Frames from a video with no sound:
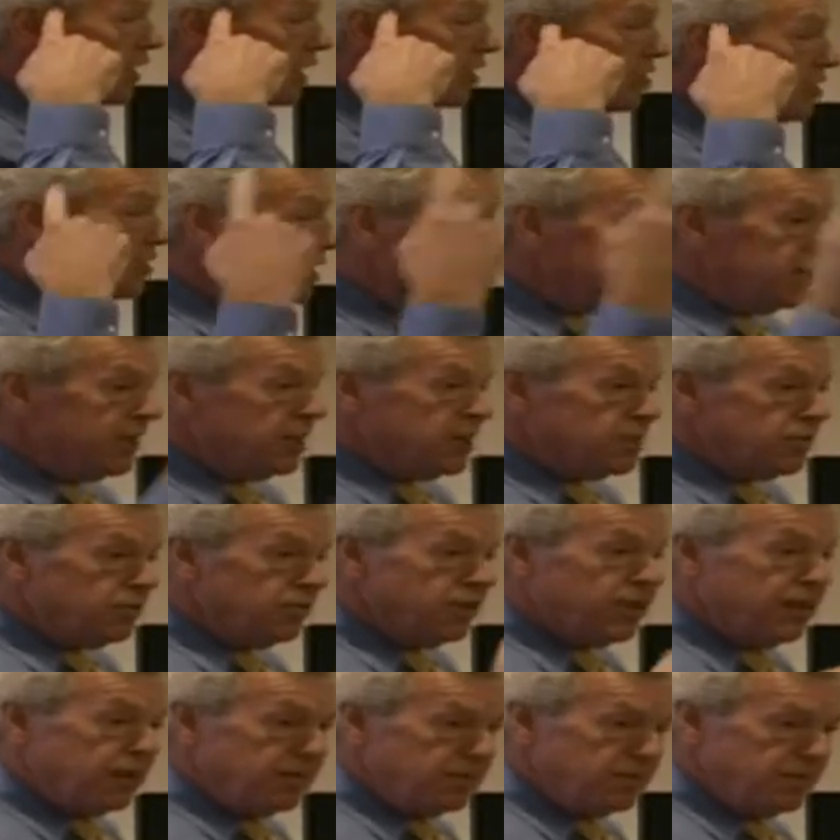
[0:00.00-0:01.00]
artery, and that's what
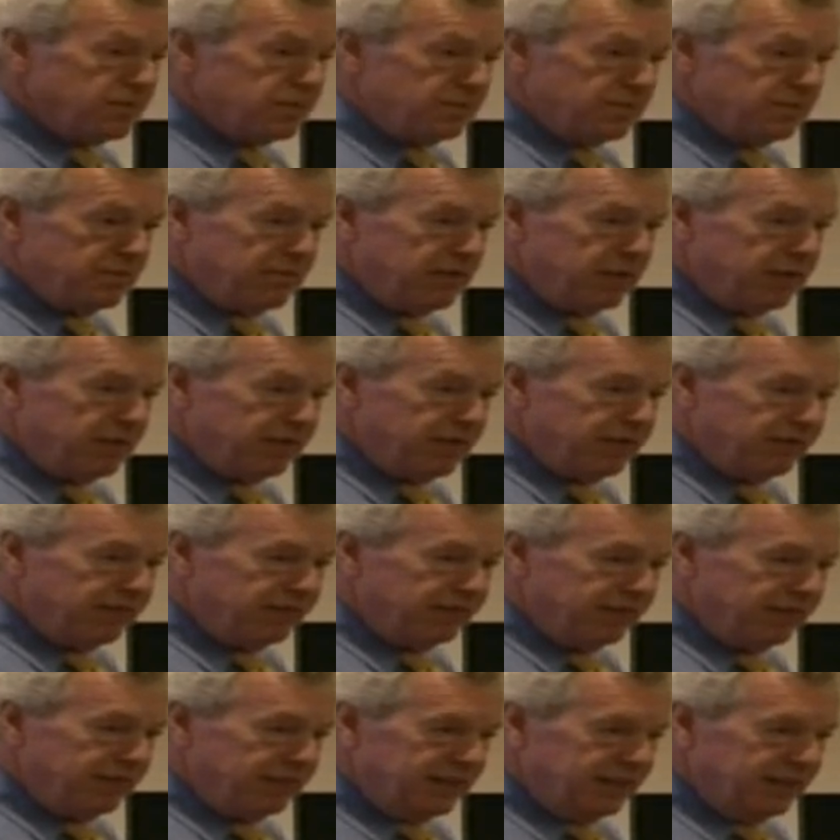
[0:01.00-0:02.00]
happens with the migraine.
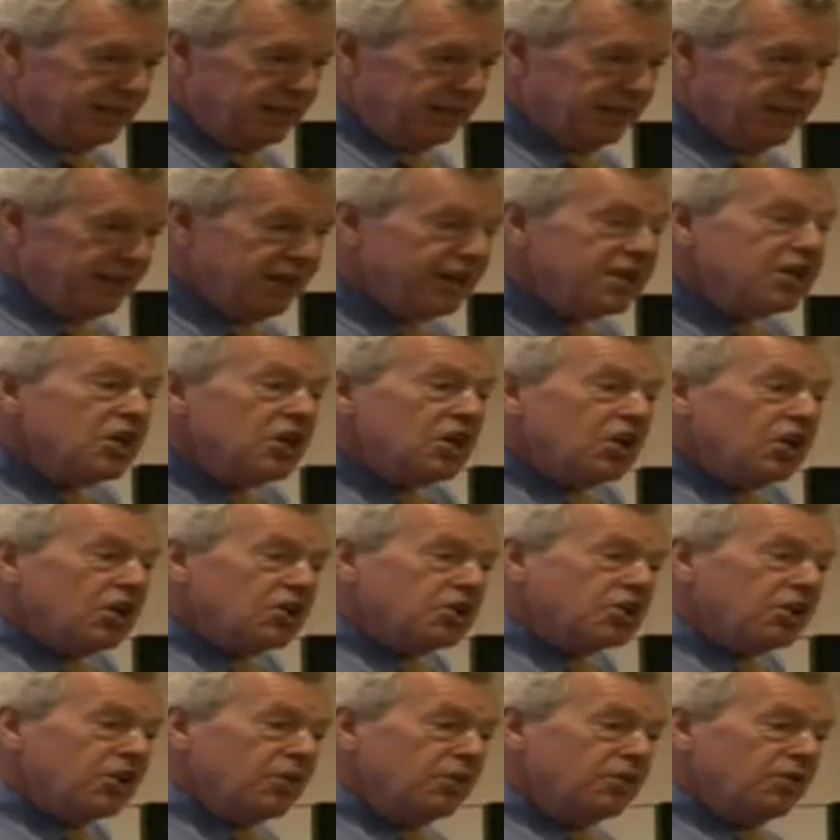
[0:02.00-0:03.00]
Okay?
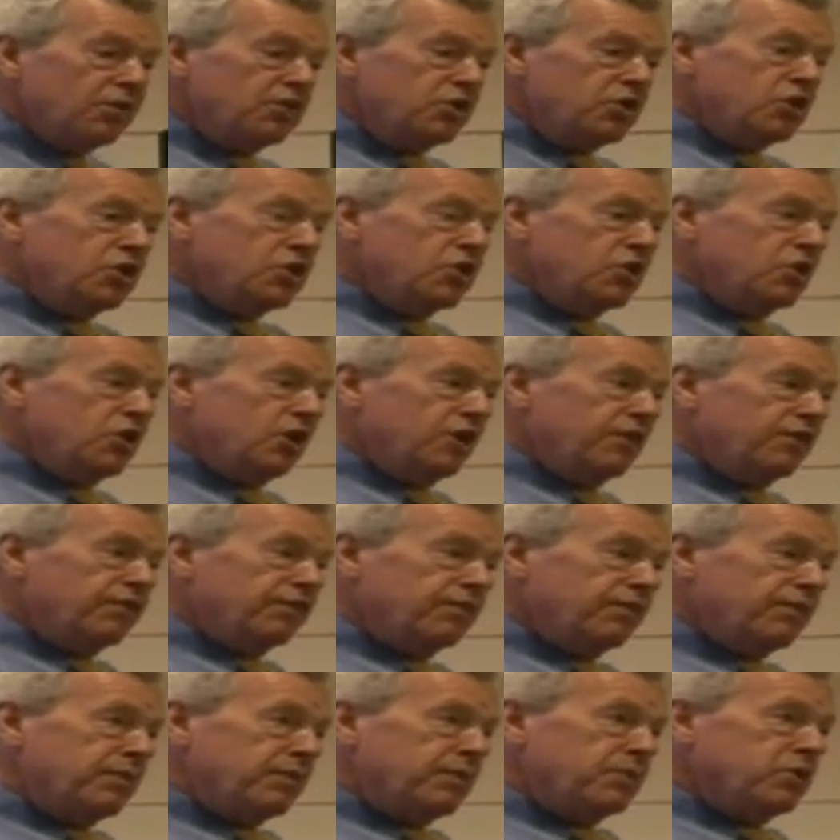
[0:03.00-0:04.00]
So
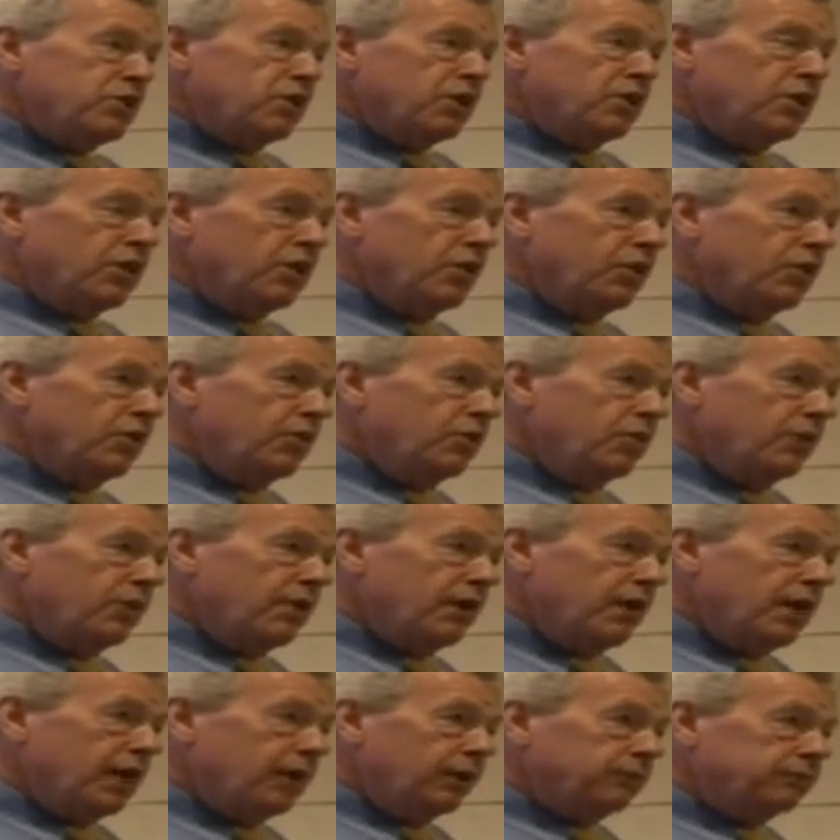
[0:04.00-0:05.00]
from a
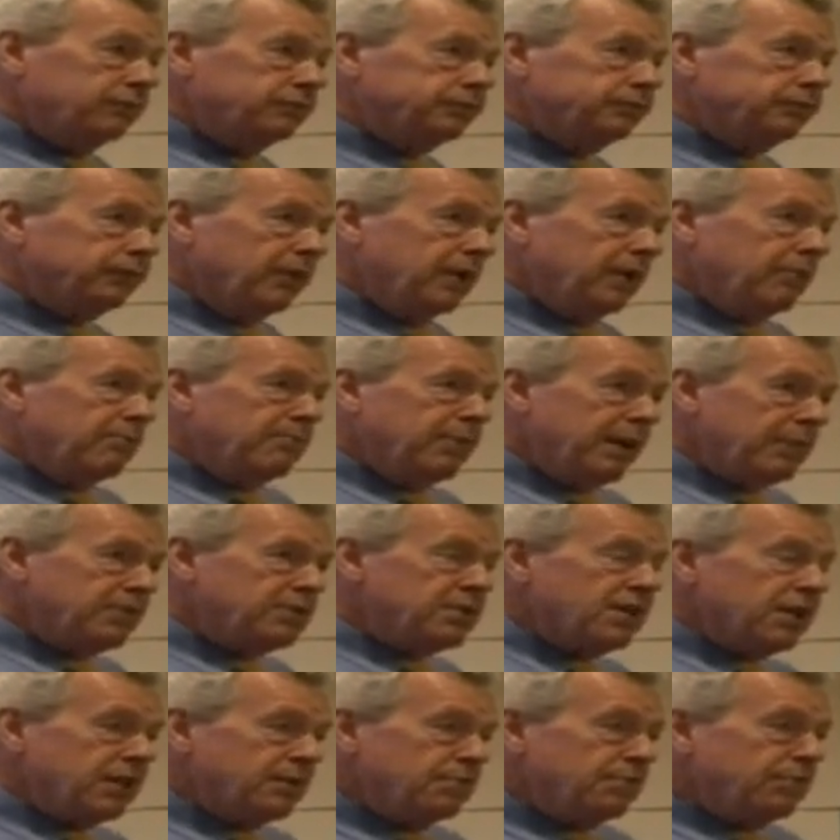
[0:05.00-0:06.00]

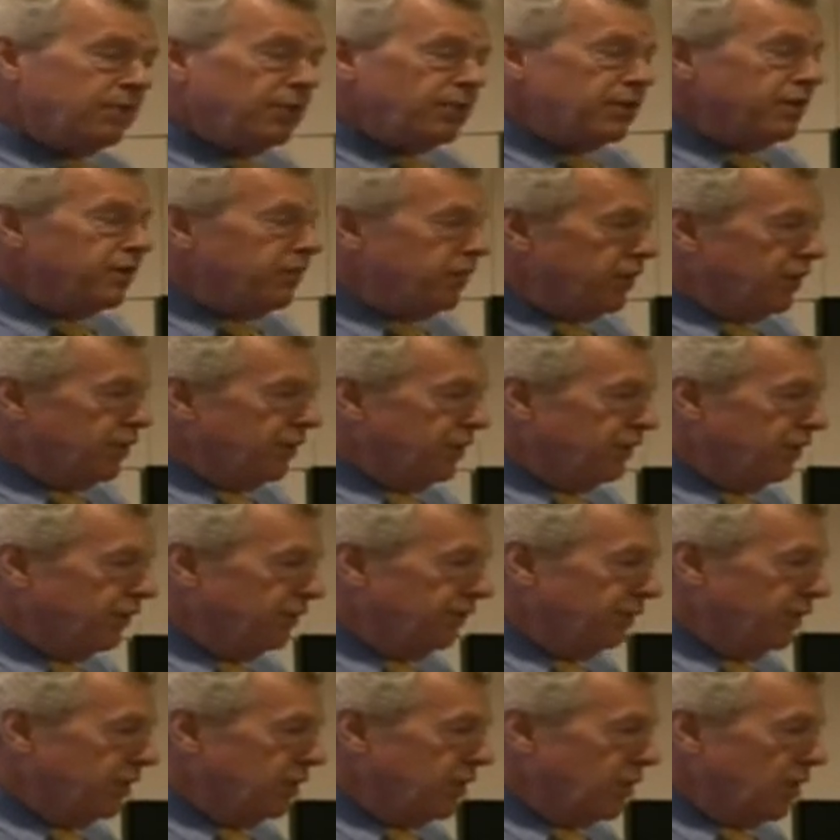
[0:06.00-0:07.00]
neuropeptide point of view,
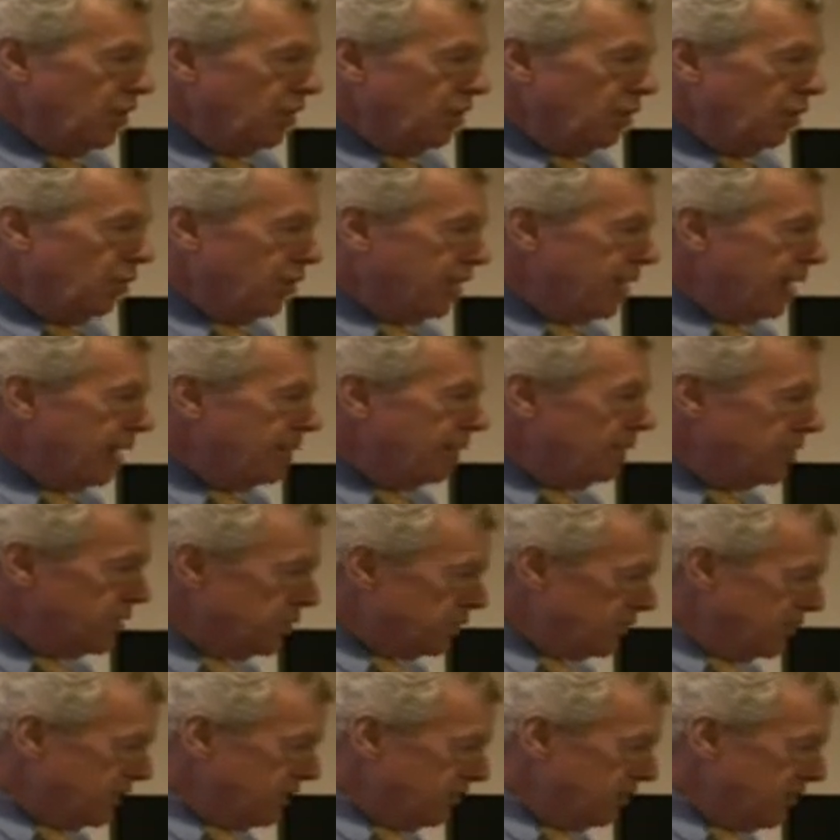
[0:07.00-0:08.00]
what happens
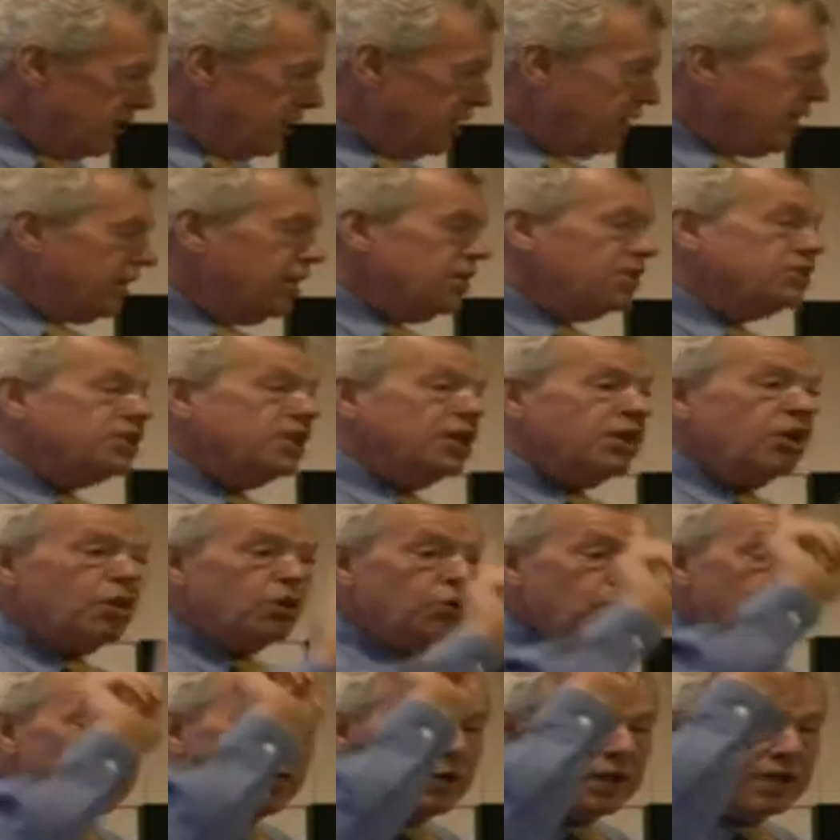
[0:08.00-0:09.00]
with the migraine is they're
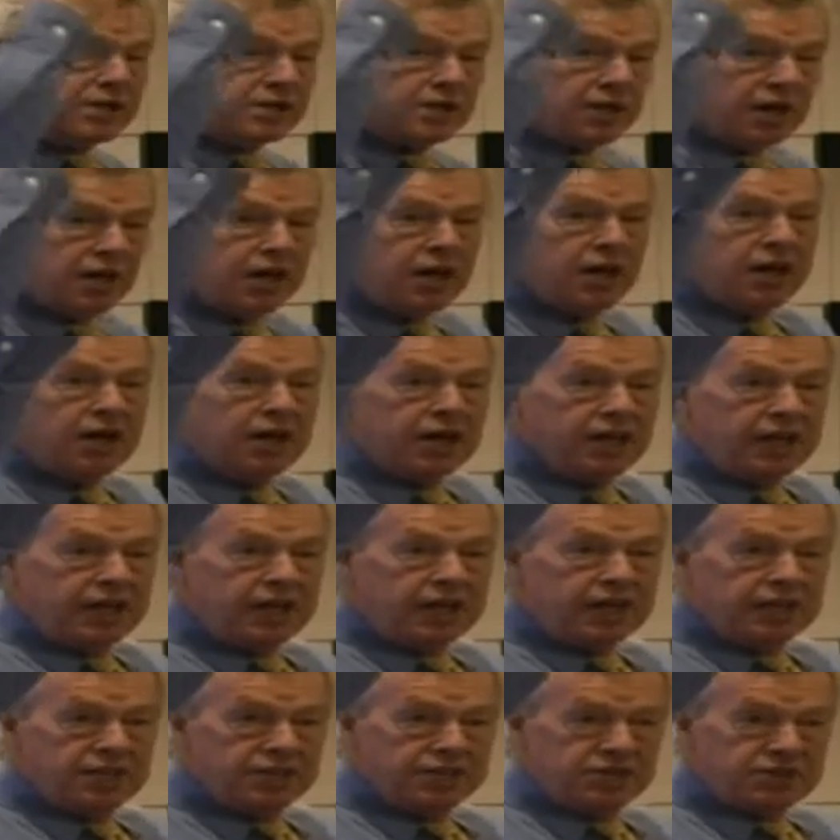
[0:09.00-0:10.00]
always high
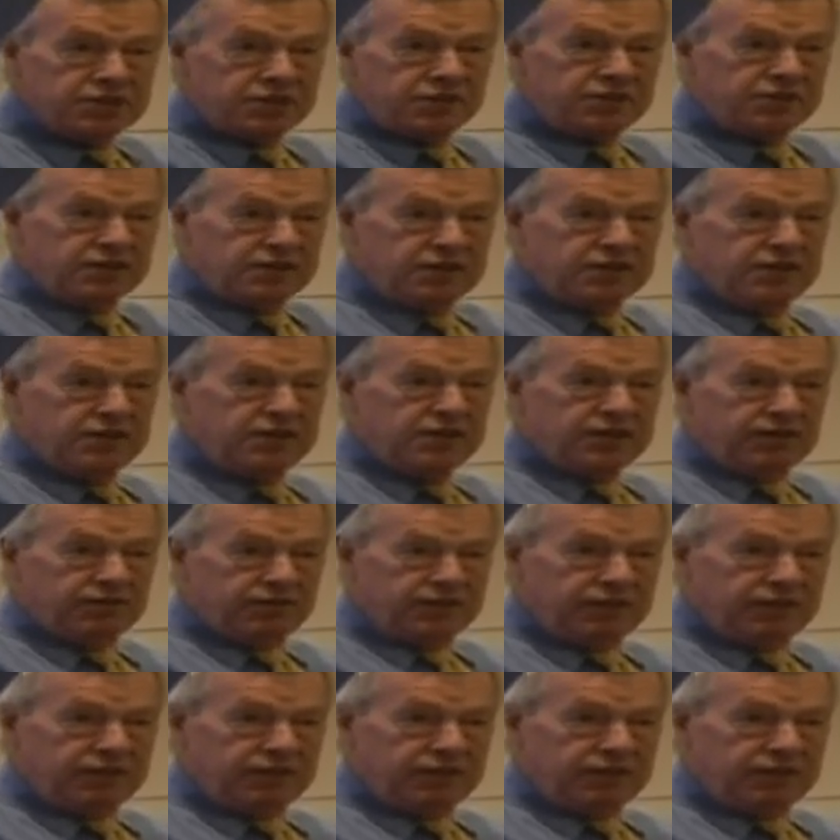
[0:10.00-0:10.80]
serotonin.